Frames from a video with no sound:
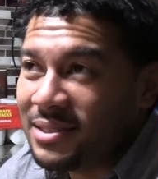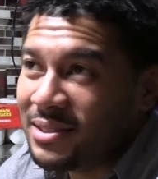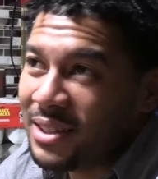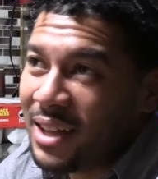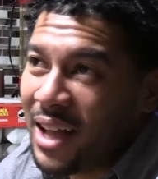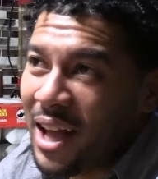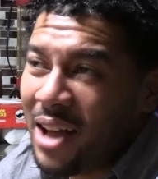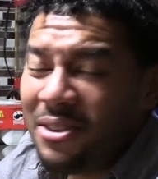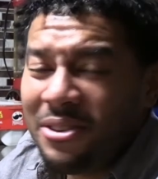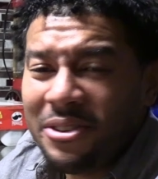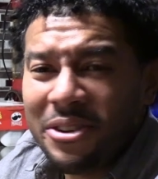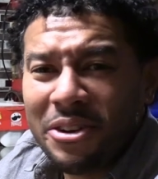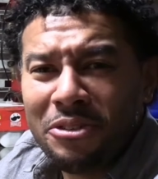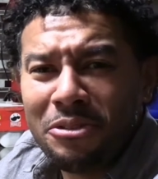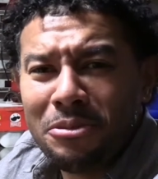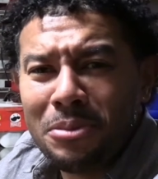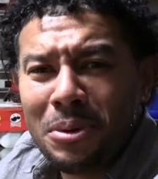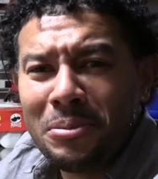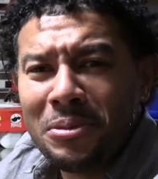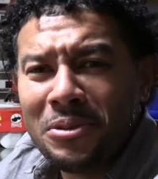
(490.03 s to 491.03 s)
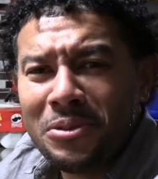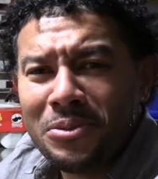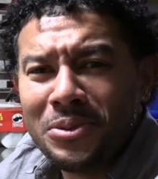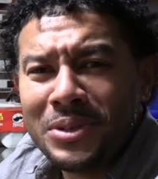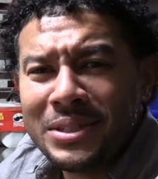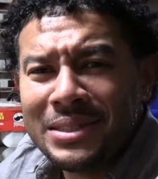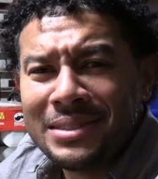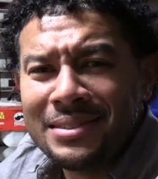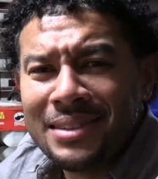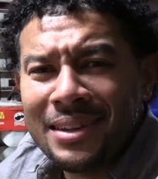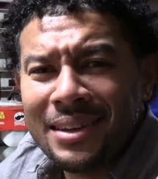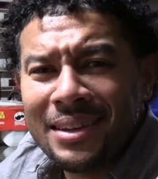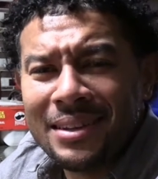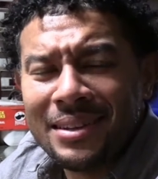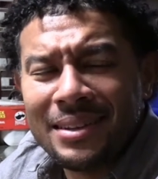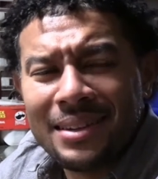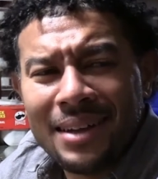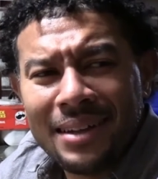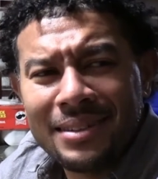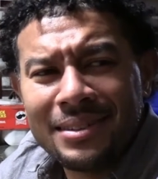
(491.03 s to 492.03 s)
I don't even remember if one
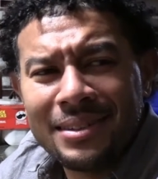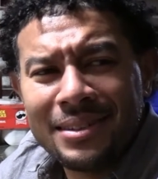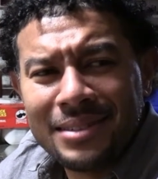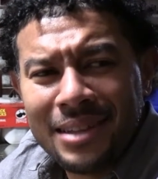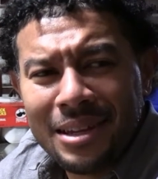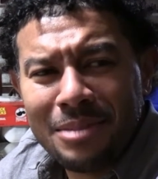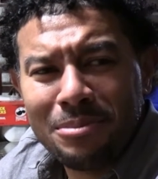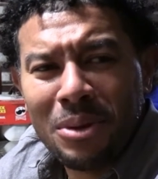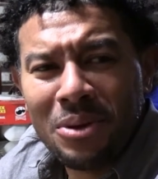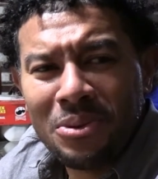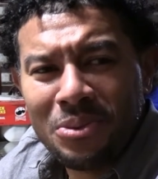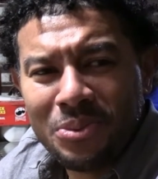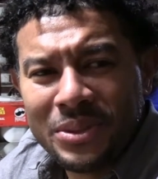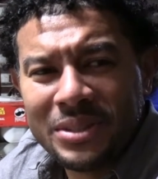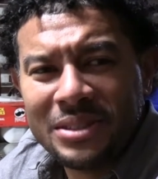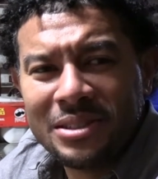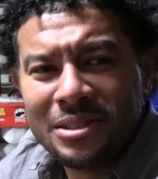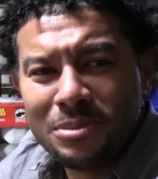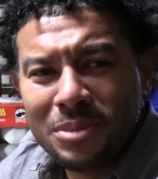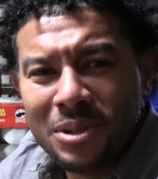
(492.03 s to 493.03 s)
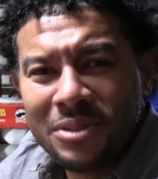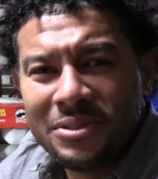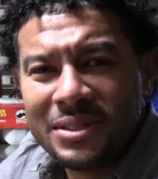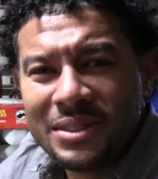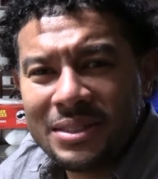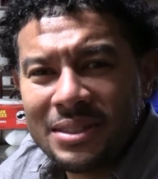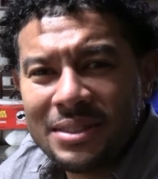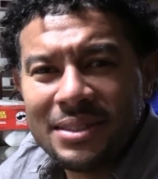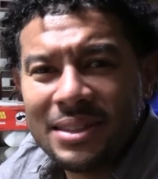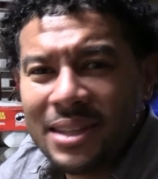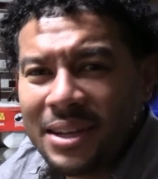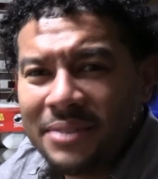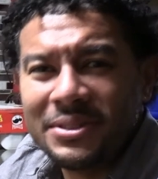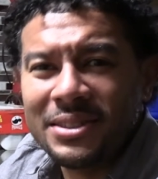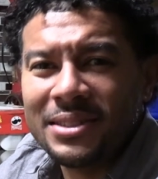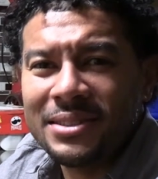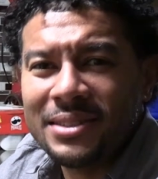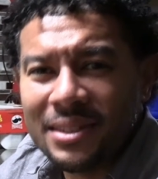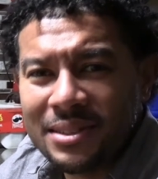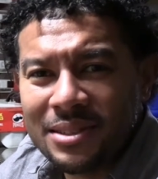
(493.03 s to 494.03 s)
stayed. I think they both went to the movies and just left
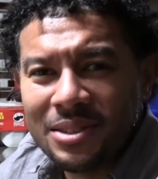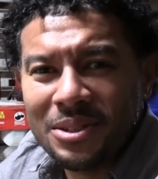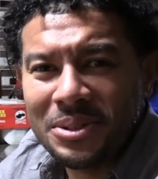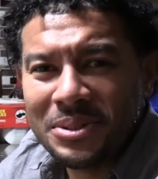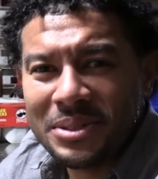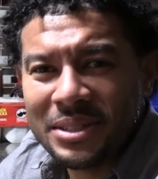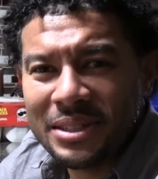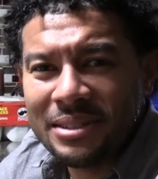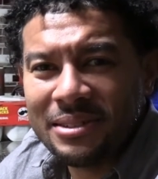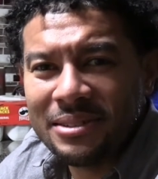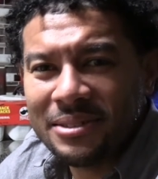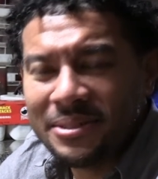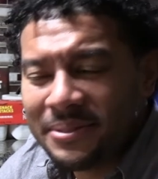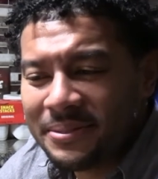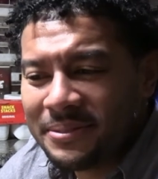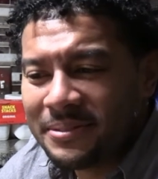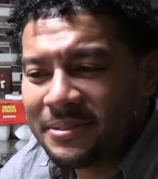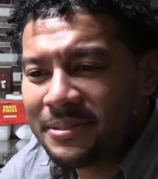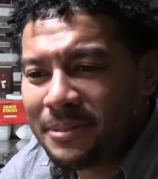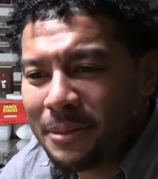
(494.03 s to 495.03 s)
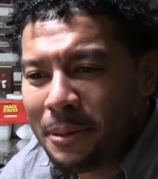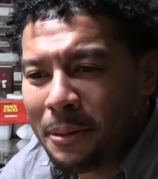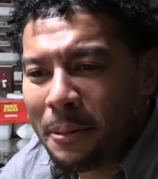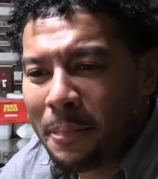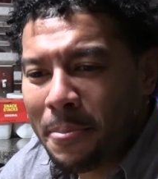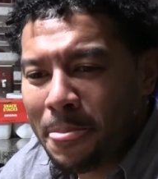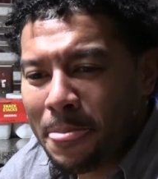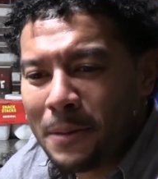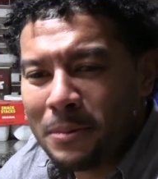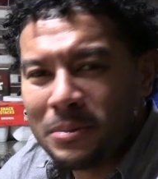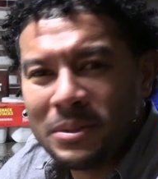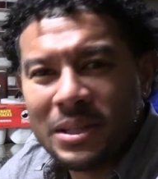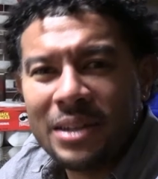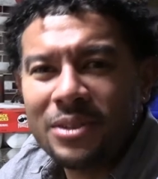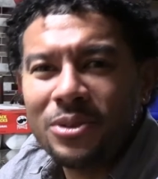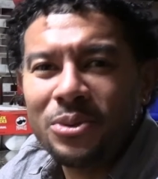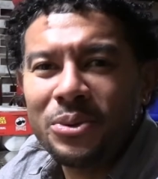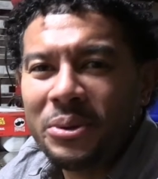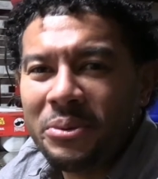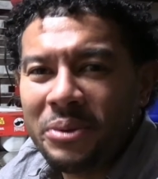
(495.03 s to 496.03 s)
us at the hotel. They
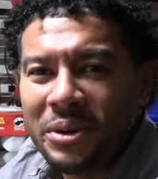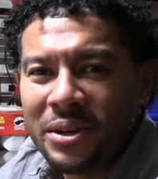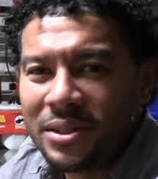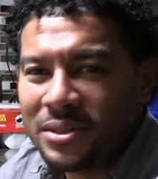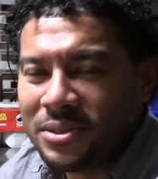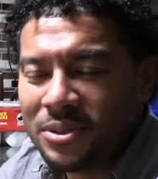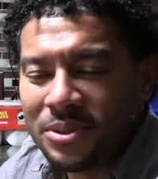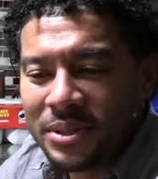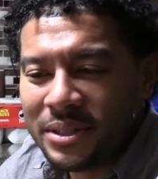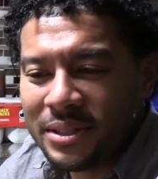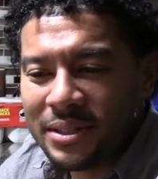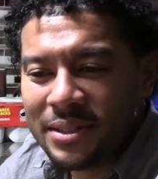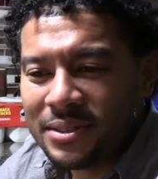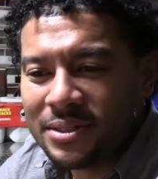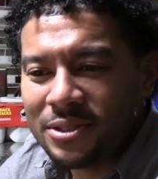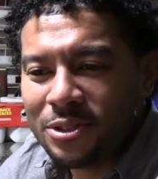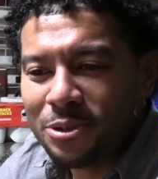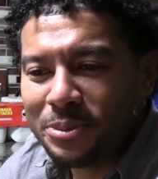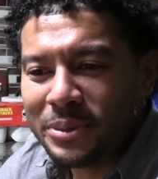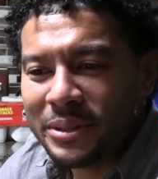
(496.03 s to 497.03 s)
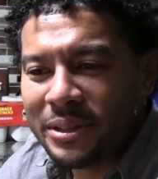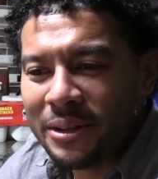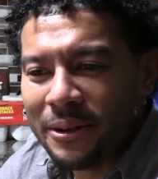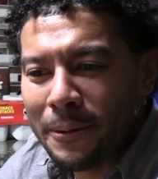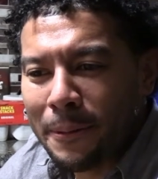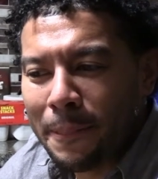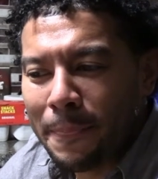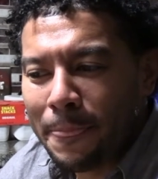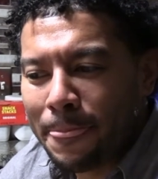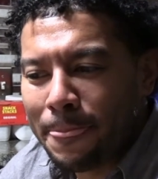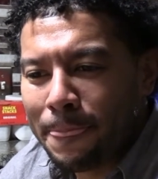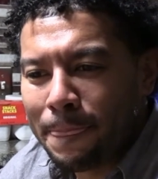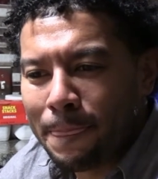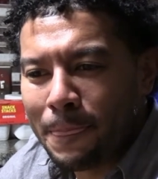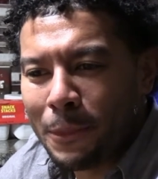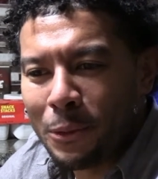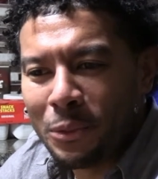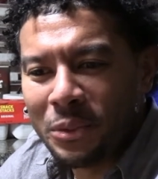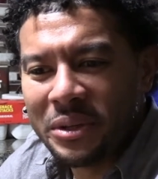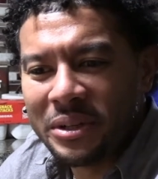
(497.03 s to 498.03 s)
knew we weren't going to do anything stupid, though.
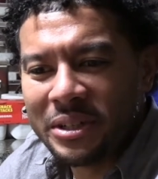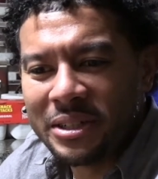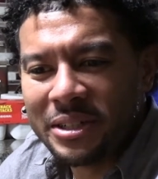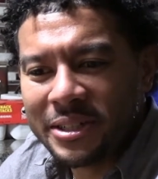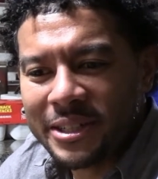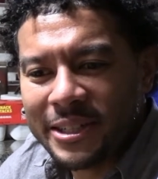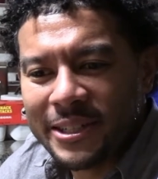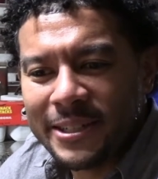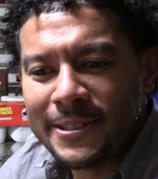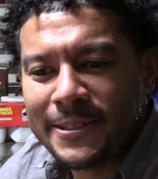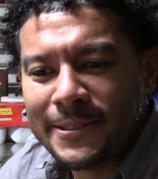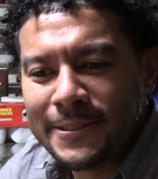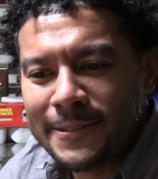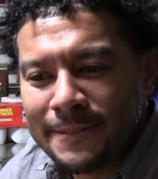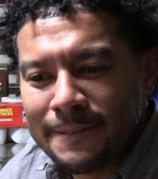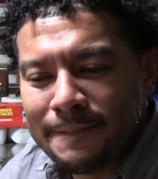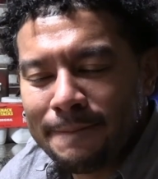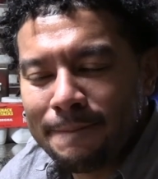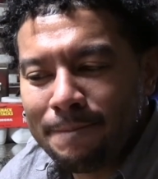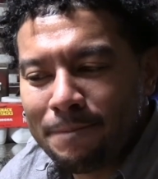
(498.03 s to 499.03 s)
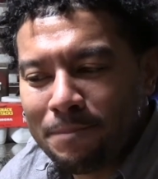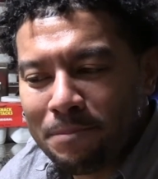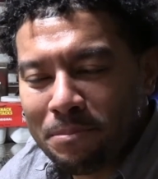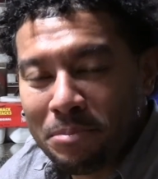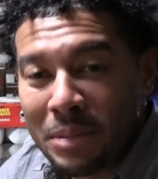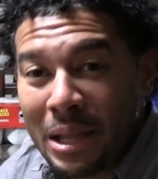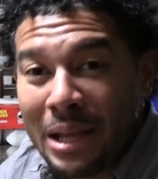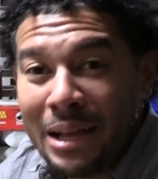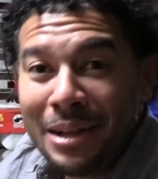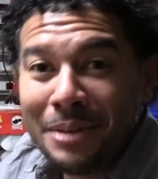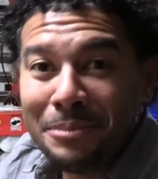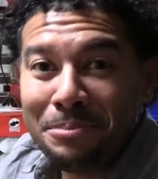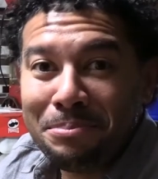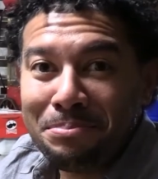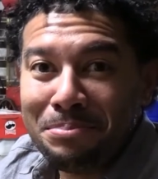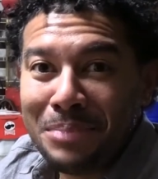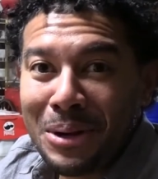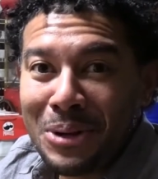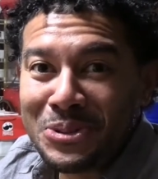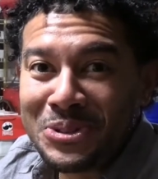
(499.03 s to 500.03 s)
We were good kids.
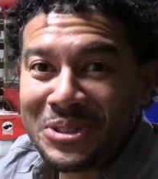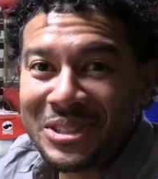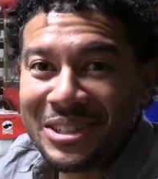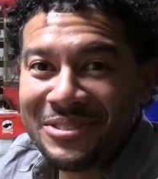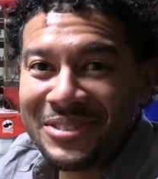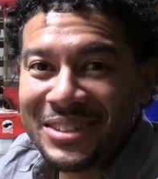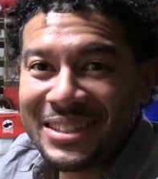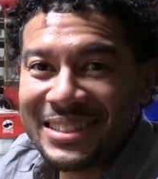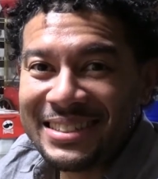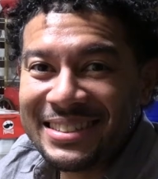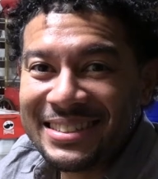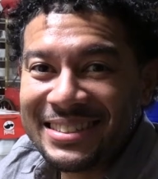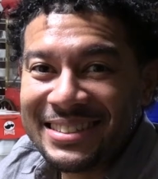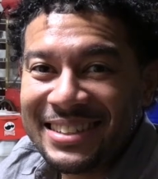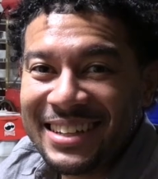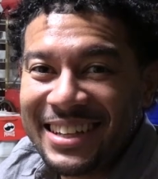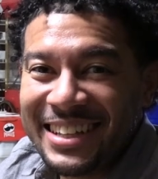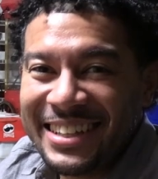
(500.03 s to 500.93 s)
Most of us.